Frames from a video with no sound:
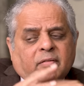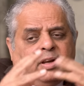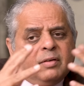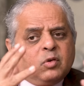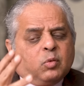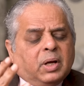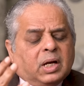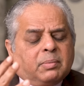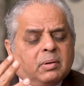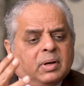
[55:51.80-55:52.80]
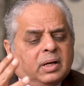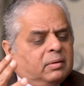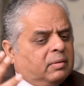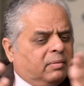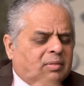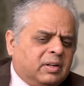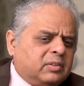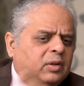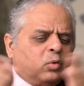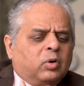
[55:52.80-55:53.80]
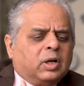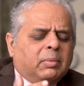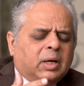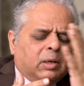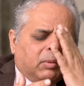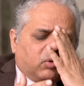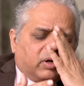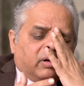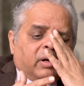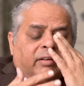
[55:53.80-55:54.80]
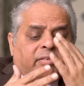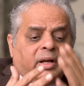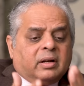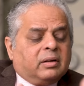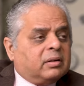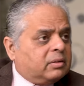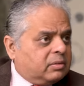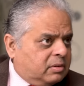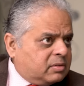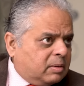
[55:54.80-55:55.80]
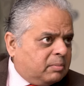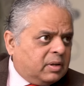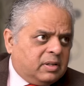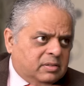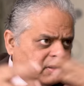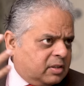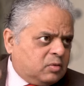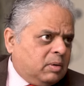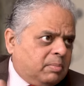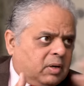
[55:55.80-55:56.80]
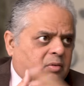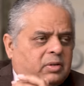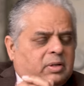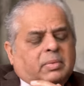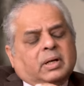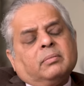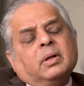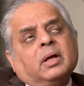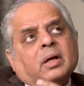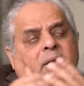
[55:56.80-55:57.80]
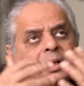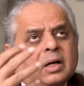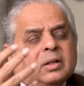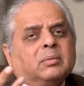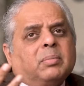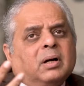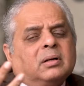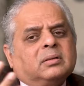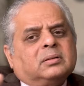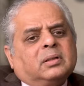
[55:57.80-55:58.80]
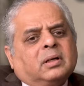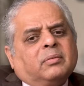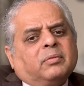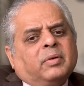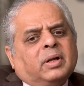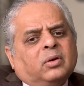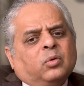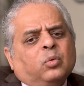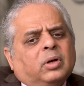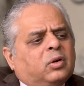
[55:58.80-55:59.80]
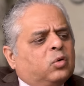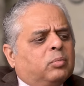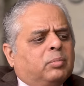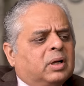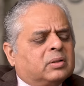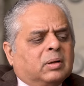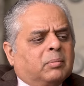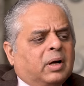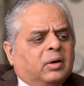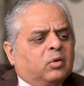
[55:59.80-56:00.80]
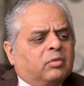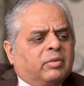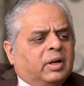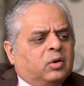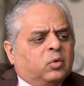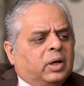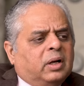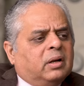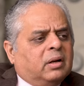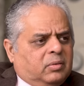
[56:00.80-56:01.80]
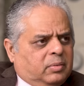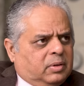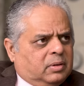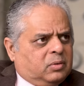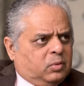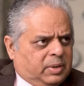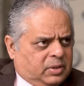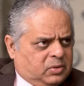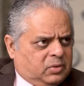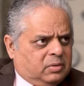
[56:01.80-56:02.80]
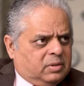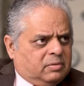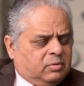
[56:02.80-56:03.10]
We have to make up our mind. I mean, there is that whole debate about aircraft carriers and submarines. That is one part of the debate. The other part is that we do need to build some kind of A to AD network to make sure that